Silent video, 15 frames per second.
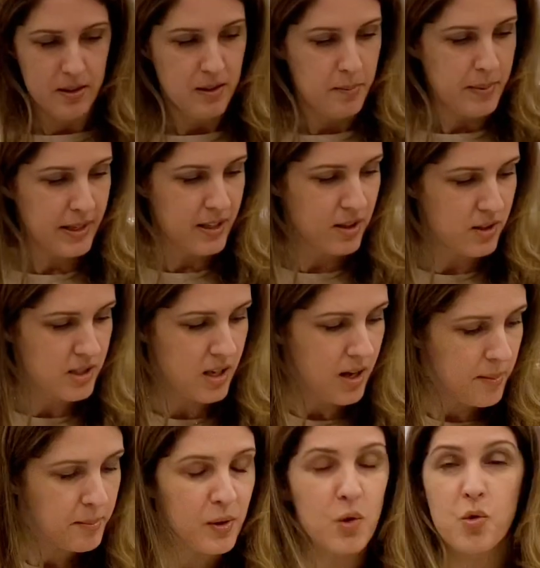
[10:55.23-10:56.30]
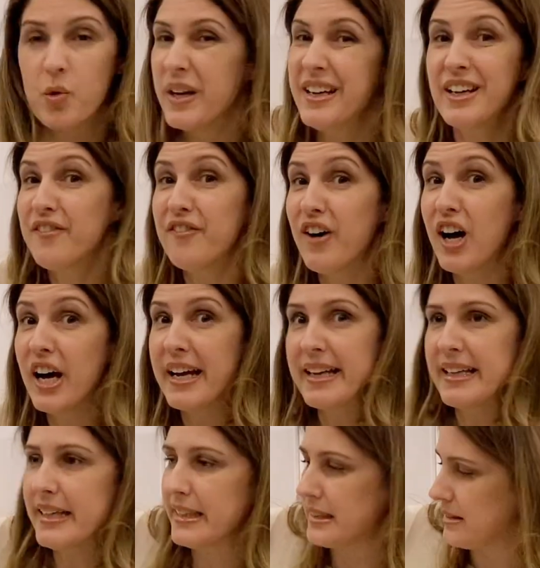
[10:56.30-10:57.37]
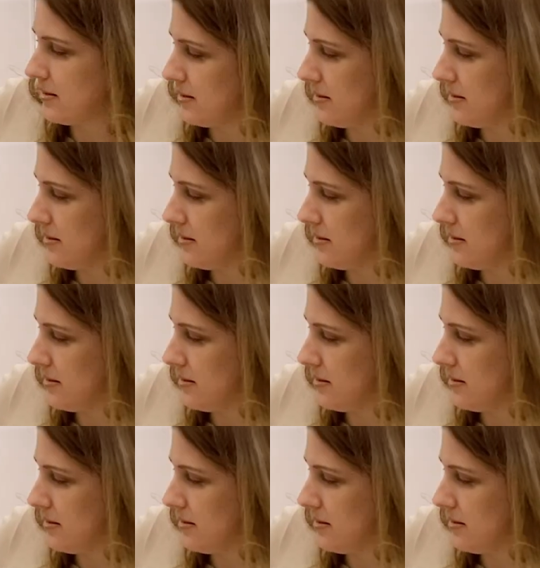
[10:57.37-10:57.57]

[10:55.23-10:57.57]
Because I'm Greekifying it,